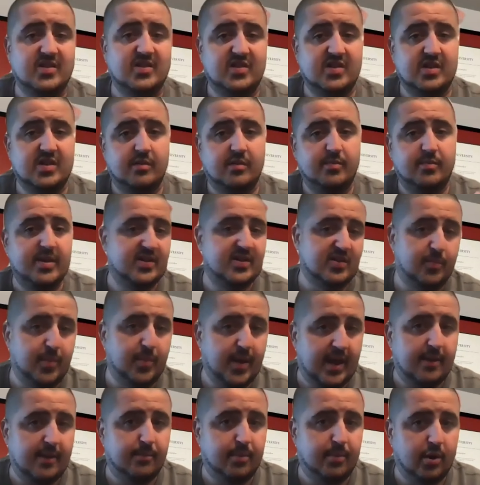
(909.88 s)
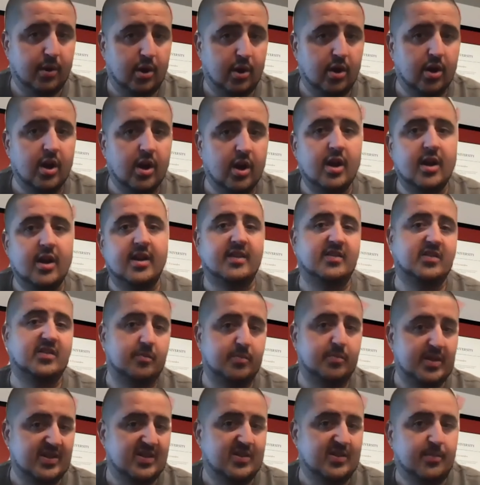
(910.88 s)
Is it a piece of paper? Is it a
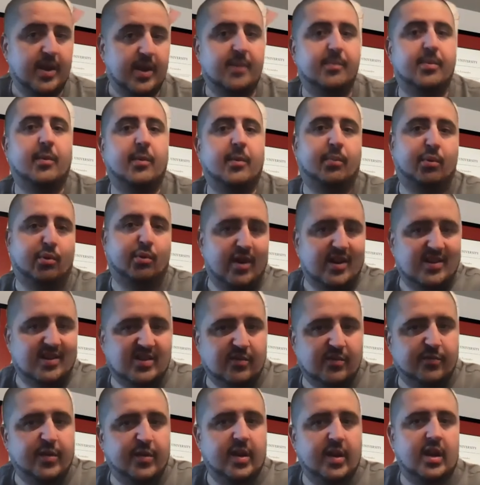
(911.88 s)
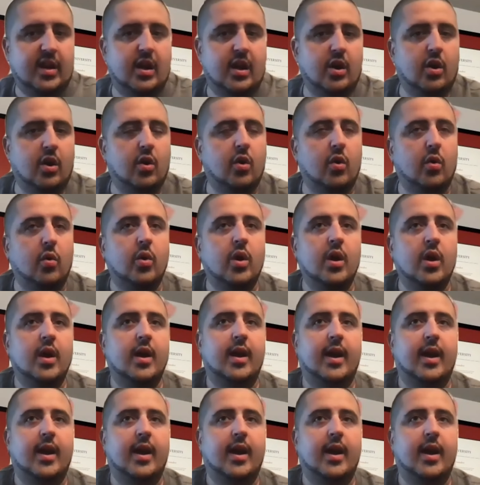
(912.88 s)
piece of paper plus a video?